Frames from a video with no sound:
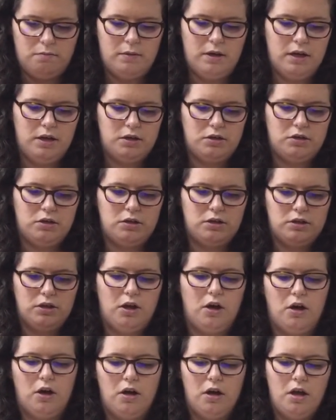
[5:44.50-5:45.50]
Make sure it's
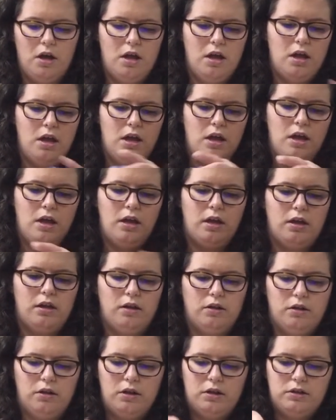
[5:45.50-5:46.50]
all
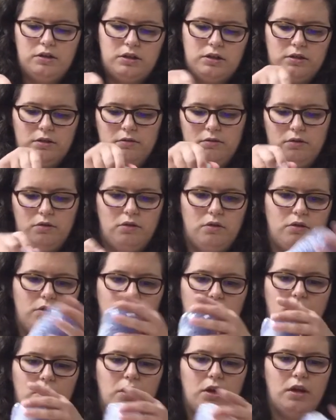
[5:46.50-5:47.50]
looks
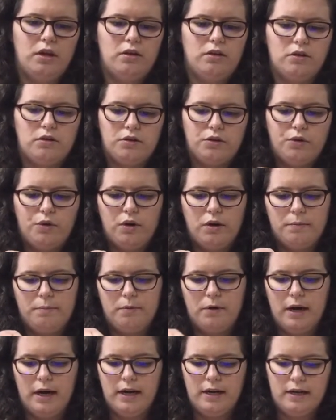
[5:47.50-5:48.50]
good and
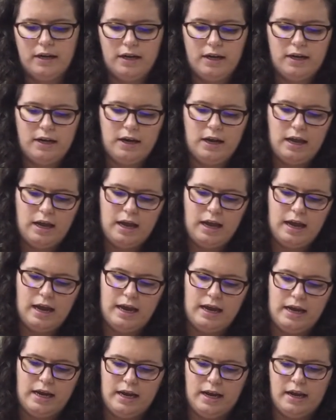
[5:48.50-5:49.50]
incorporated.
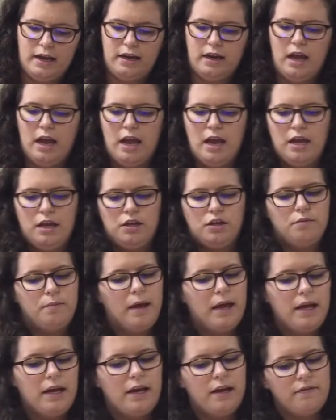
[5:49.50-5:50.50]
And you
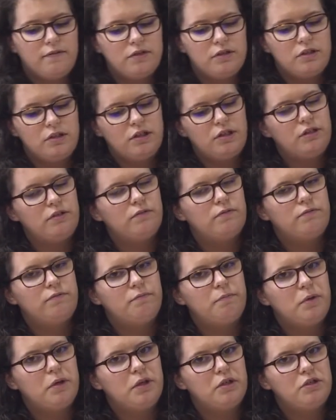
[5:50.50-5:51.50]
may, after
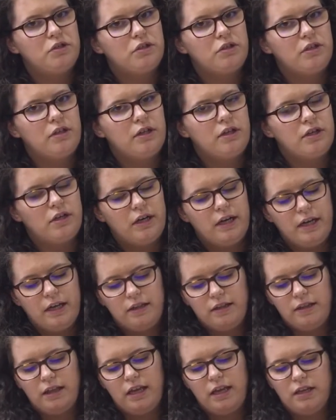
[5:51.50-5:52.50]
you've put your glitter
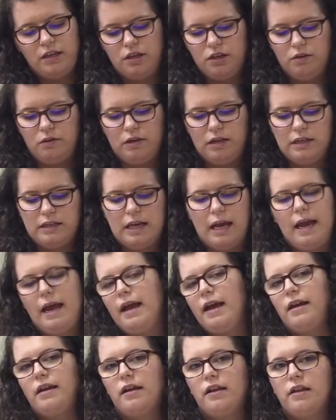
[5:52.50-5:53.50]
in, think you need to
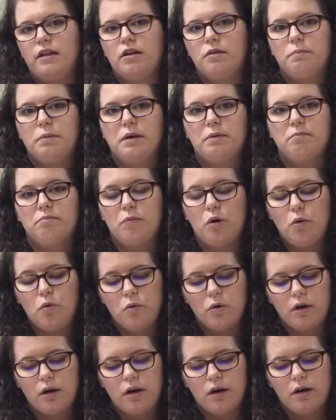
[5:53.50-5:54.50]
add a little bit
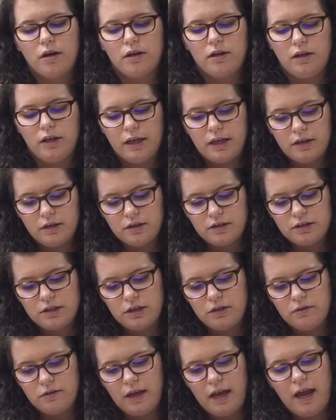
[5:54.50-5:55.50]
more glitter
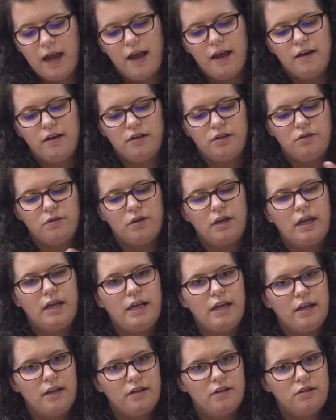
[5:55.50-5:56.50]
to that. You
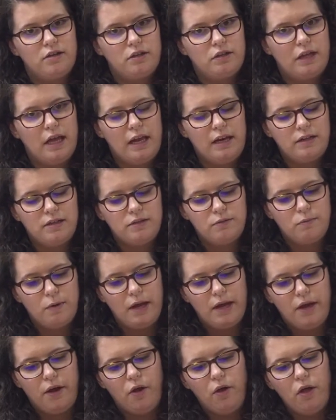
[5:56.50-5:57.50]
can do that as
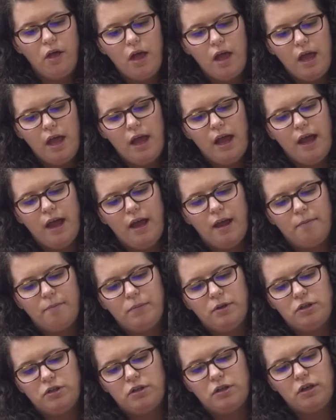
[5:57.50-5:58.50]
well,
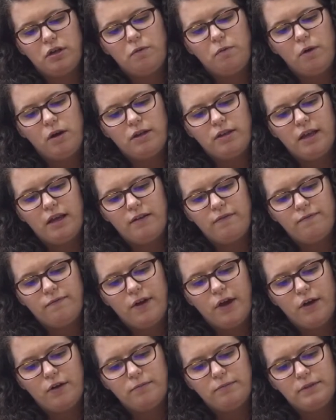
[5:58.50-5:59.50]
but you're going to want that
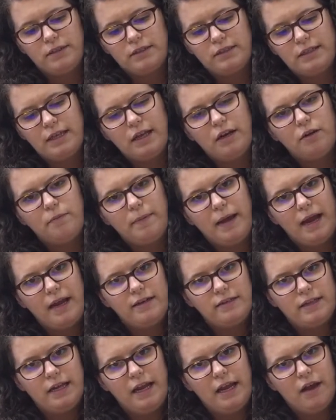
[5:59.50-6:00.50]
foam to settle
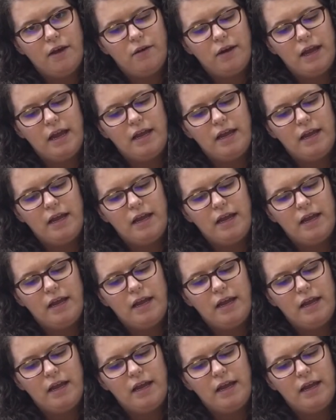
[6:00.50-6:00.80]
back down.